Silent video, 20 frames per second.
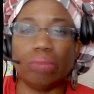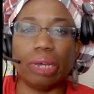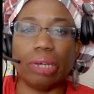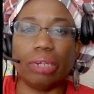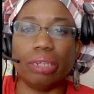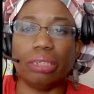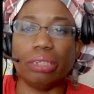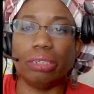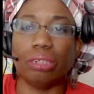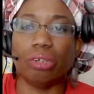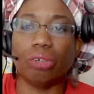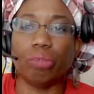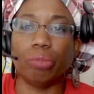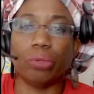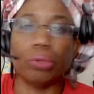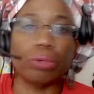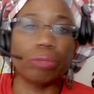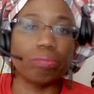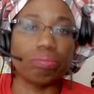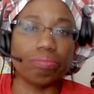I need to know
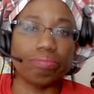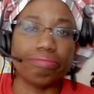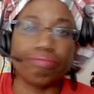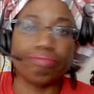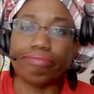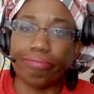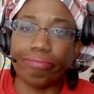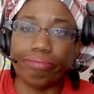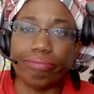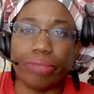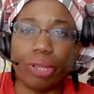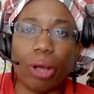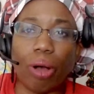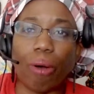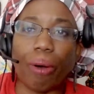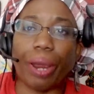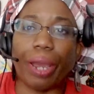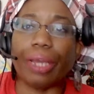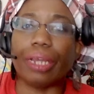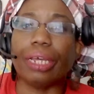more.
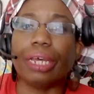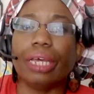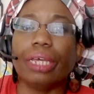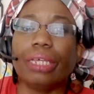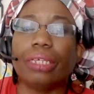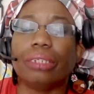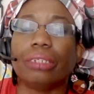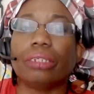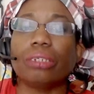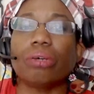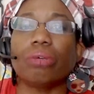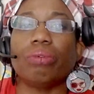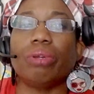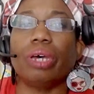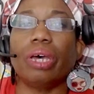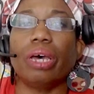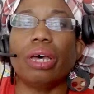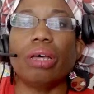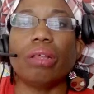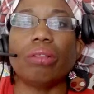All right. So
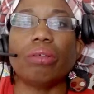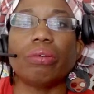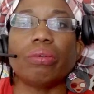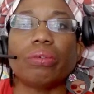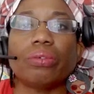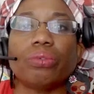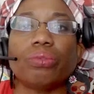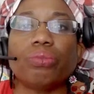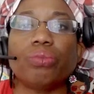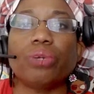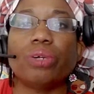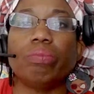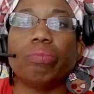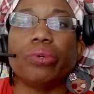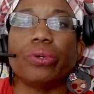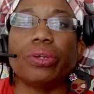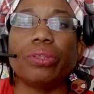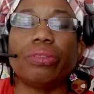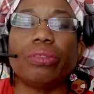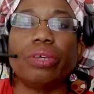now there's one
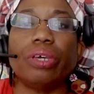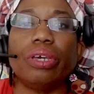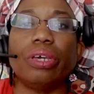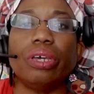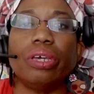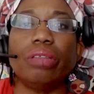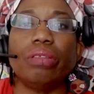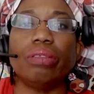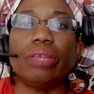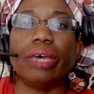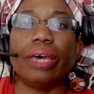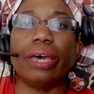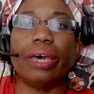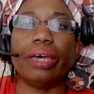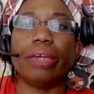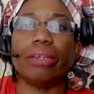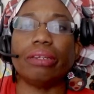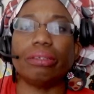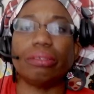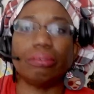more thing
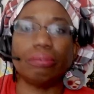that